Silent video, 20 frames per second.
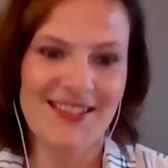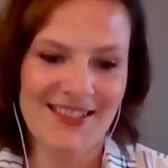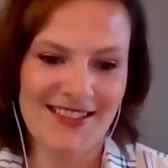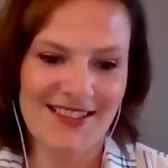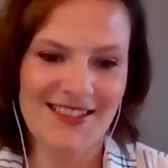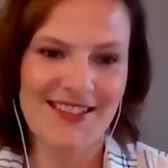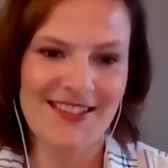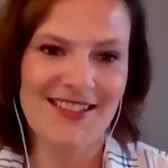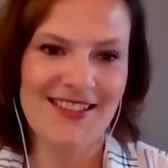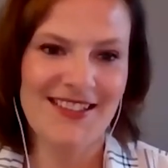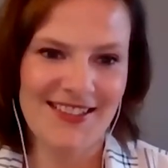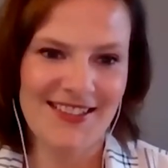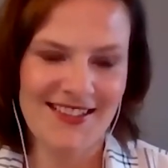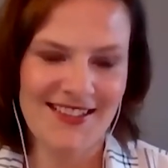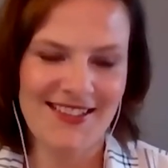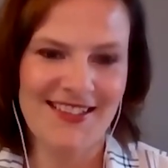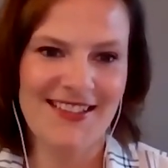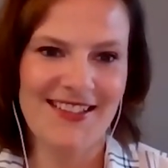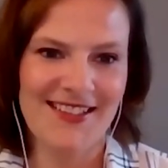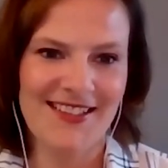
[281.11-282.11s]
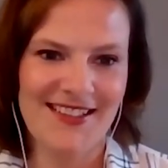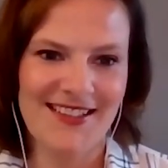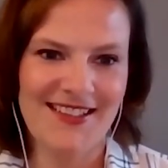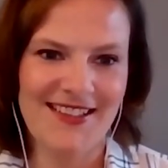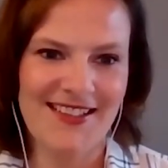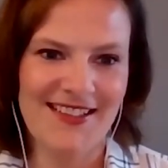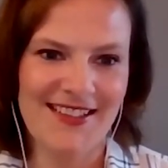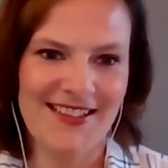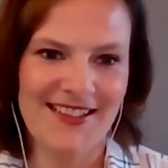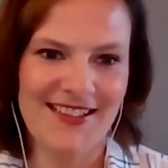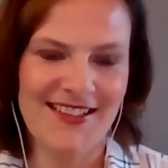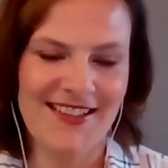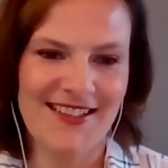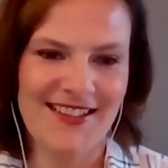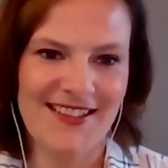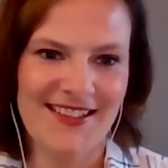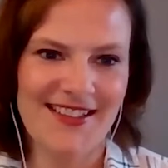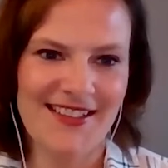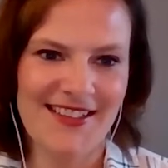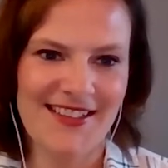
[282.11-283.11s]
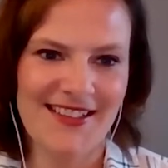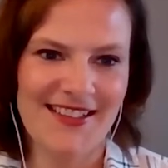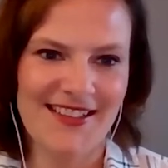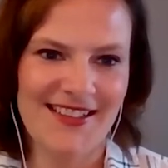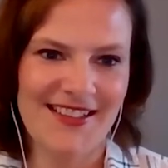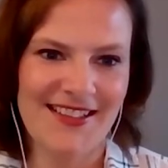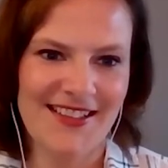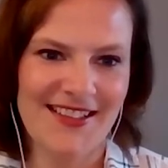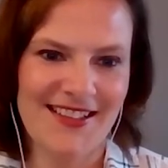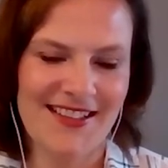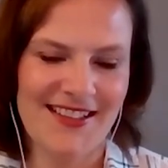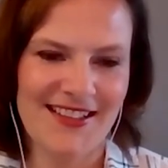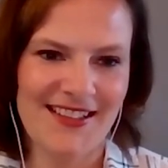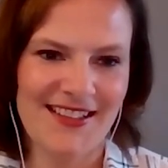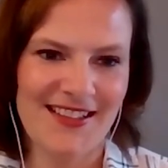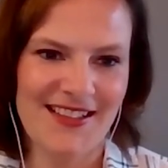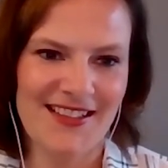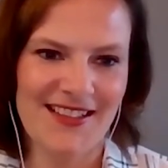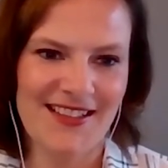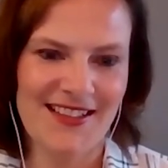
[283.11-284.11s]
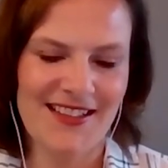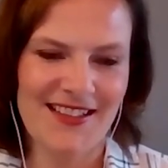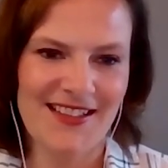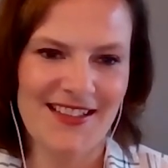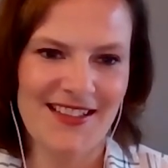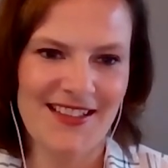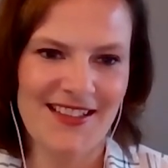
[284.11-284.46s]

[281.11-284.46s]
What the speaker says: (not speaking)